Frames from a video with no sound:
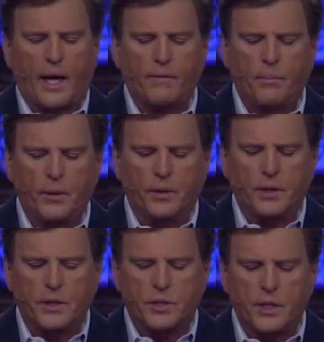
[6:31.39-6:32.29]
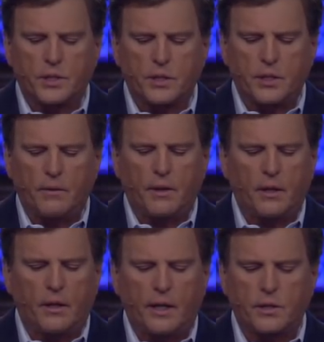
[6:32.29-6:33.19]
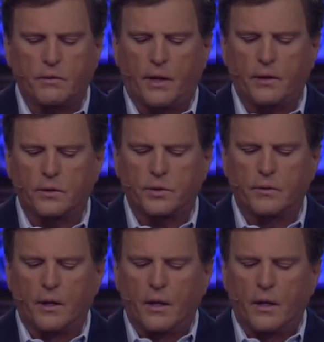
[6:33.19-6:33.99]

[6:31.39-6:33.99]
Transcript: have a built-in sensitivity to the needs of others.